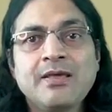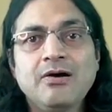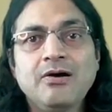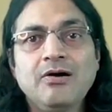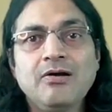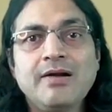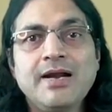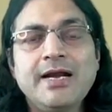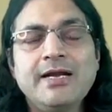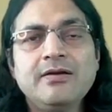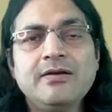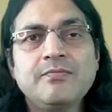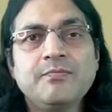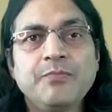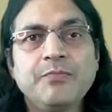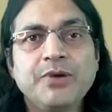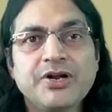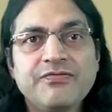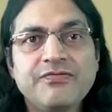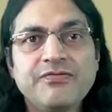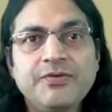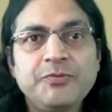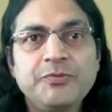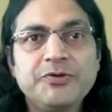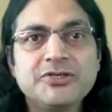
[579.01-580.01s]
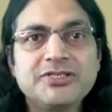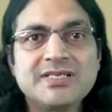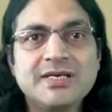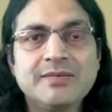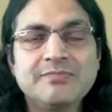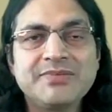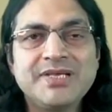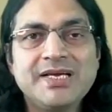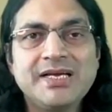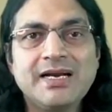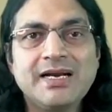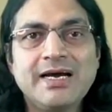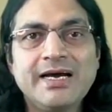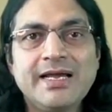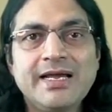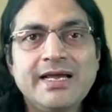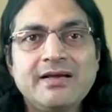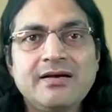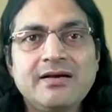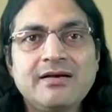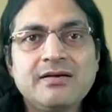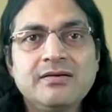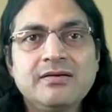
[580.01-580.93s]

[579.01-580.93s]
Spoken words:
Alright? But if you put something like